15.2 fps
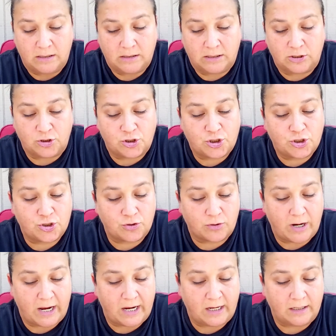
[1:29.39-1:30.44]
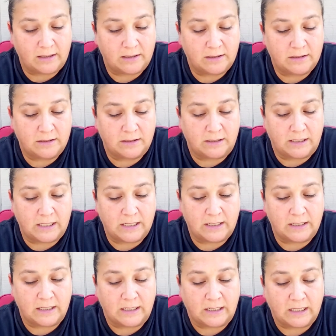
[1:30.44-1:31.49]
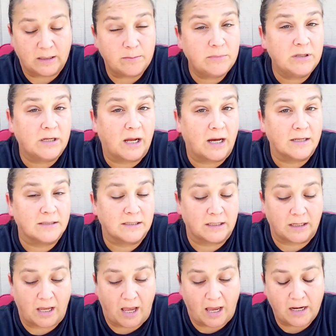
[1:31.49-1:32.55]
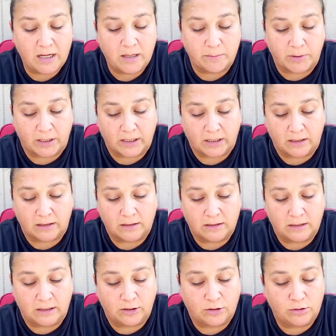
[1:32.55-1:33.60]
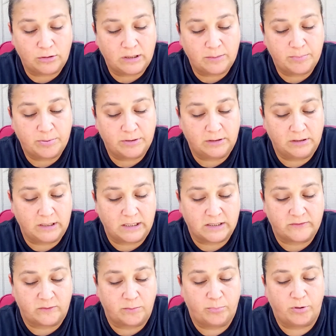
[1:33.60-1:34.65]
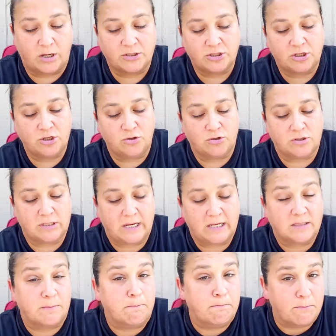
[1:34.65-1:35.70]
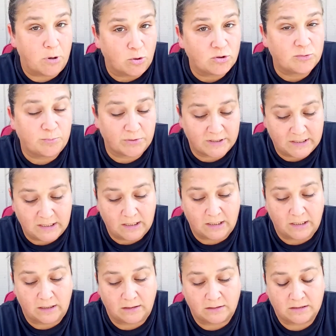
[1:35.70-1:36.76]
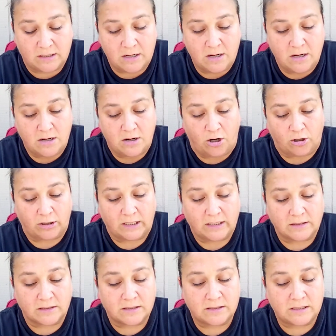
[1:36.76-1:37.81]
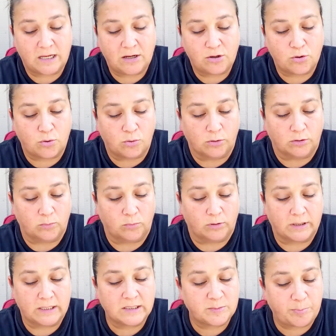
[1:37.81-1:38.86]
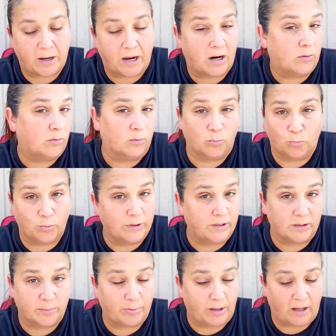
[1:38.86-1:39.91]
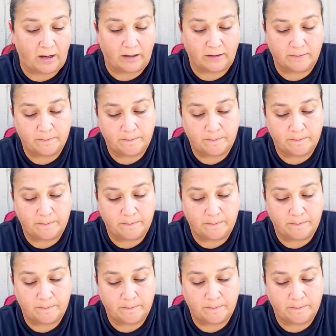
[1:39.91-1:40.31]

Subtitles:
constrained in immunizing anybody, including police, from prosecution, as most proceedings are in state court where his power wouldn't apply.